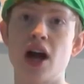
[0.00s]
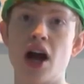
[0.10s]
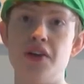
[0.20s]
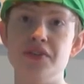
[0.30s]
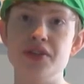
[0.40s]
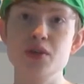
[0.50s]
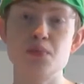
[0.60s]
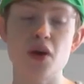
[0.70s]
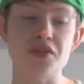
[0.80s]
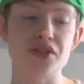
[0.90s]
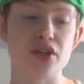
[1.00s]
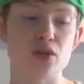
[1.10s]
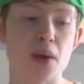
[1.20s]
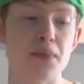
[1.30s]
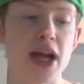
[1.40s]
a new part to the
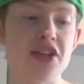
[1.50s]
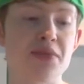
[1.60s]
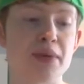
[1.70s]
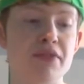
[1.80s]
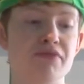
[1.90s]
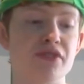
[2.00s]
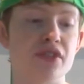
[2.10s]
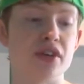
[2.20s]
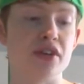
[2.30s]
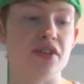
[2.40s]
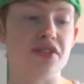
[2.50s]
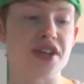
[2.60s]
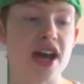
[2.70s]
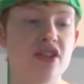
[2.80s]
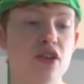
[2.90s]
Drablands being the
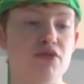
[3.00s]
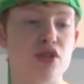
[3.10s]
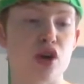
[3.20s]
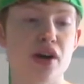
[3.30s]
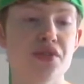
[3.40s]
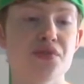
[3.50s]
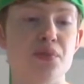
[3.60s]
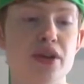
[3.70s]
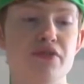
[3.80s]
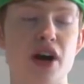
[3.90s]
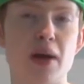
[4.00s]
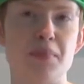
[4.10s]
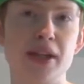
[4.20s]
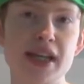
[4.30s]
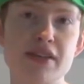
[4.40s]
Den of Trials with, I
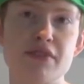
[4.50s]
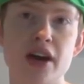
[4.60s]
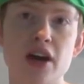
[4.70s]
believe,